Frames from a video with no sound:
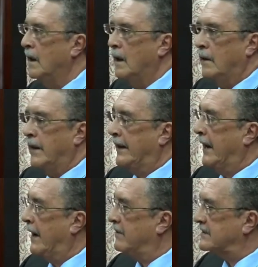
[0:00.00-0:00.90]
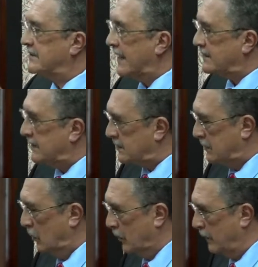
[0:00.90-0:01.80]
that they have assessed this
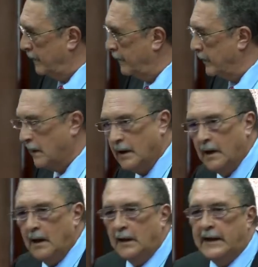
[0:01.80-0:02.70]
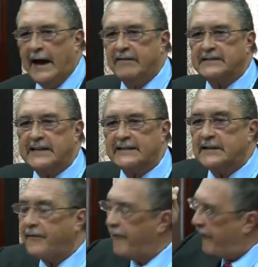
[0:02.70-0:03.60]
loan, they have assessed the
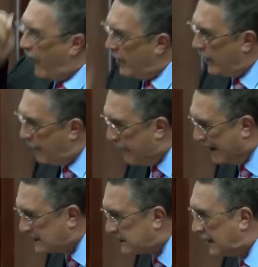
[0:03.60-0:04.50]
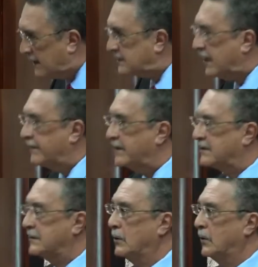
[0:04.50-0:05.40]
fundamentals of this
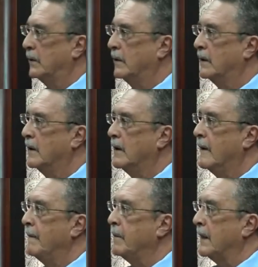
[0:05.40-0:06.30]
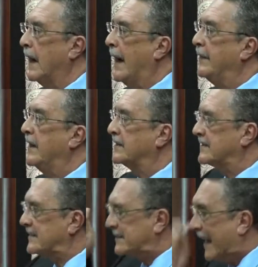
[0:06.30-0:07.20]
loan, and they are
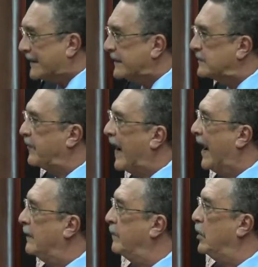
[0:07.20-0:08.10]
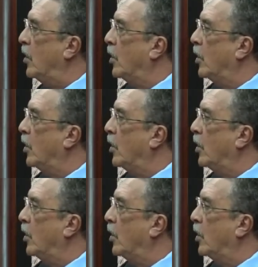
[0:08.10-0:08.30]
satisfied beyond